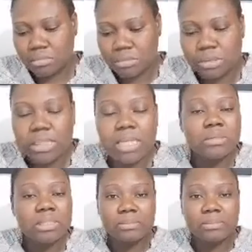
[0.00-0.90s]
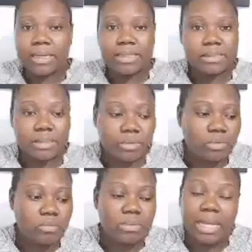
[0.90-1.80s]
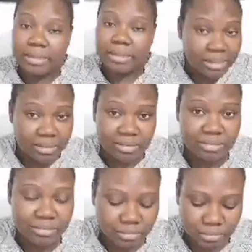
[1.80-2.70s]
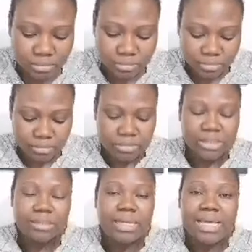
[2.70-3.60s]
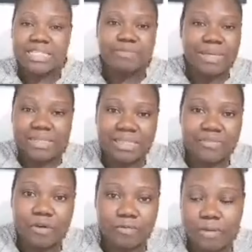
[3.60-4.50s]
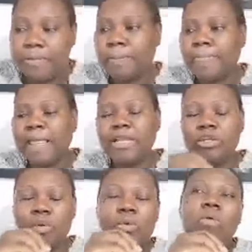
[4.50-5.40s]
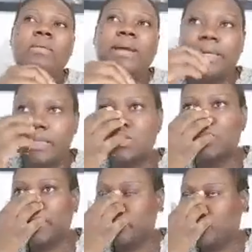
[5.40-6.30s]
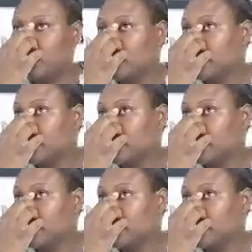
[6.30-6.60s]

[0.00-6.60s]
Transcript: That's the only thing me I can say. Nanny expensive for baby. And you know what, when my kids were young,